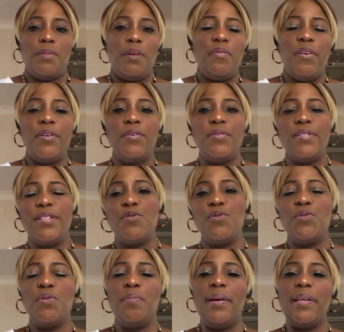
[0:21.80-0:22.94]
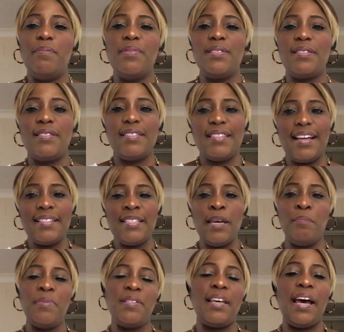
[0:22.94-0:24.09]
A very good day to you. My name is Sister
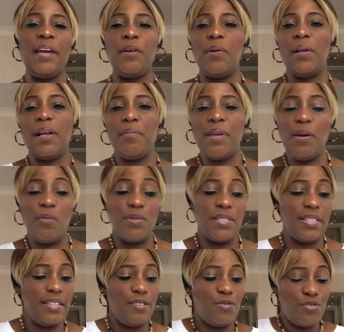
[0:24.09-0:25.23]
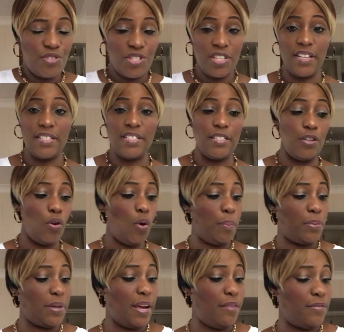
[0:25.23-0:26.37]
Temitayo, Tayo, and I'm here once again to share the
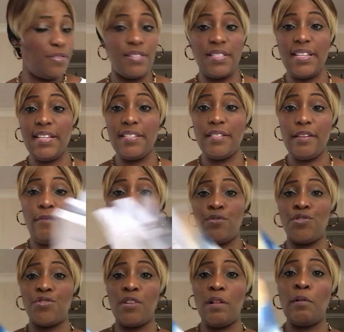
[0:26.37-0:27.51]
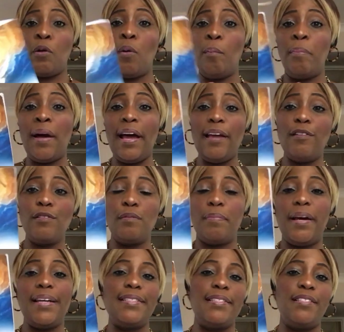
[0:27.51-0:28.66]
Open Heavens Daily Devotional compiled
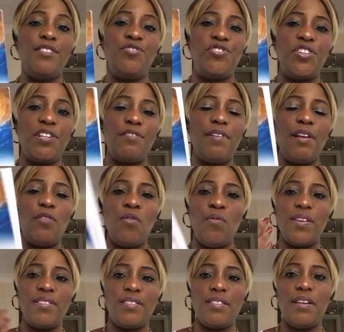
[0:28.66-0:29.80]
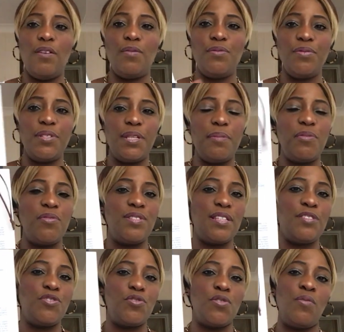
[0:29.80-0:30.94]
by the General Overseer of the Redeemed Christian
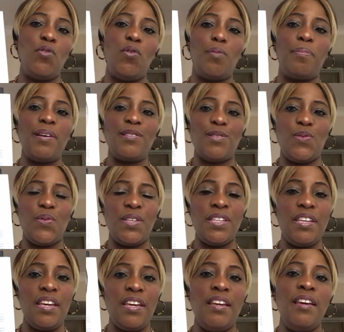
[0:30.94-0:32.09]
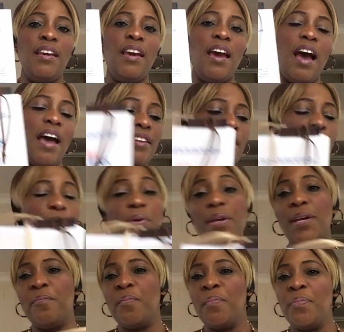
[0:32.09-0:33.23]
Church of God, Pastor E.A.
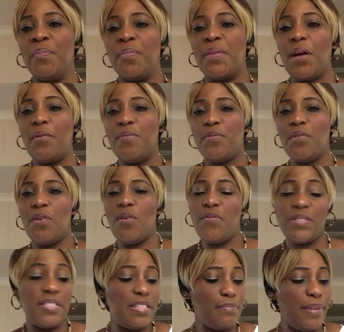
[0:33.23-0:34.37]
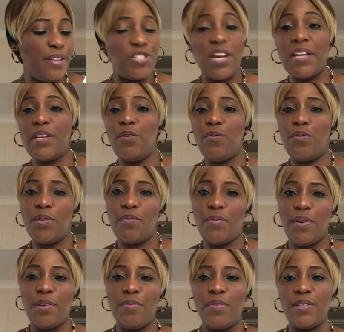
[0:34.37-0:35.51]
Adeboye. Now, if you're visiting my channel for the
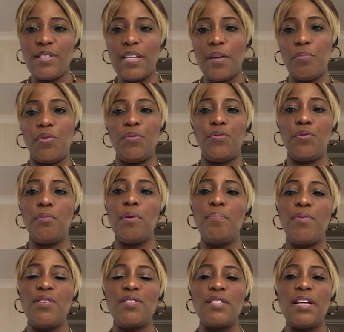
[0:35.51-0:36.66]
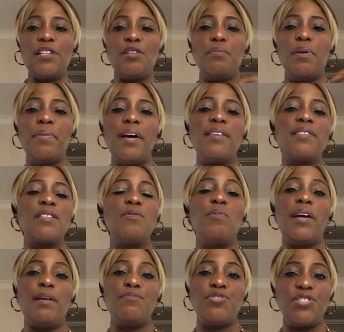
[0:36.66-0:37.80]
very first time, or if you know me personally, you may be asking
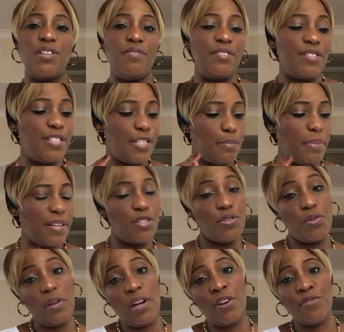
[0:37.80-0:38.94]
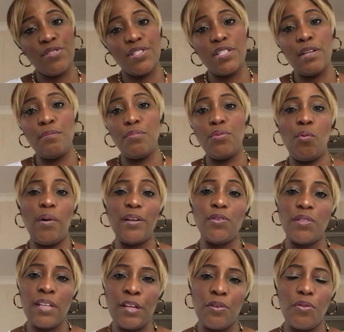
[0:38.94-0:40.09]
why I'm sharing this particular Christian book, why not
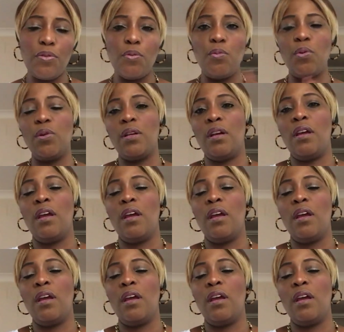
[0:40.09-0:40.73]
another one?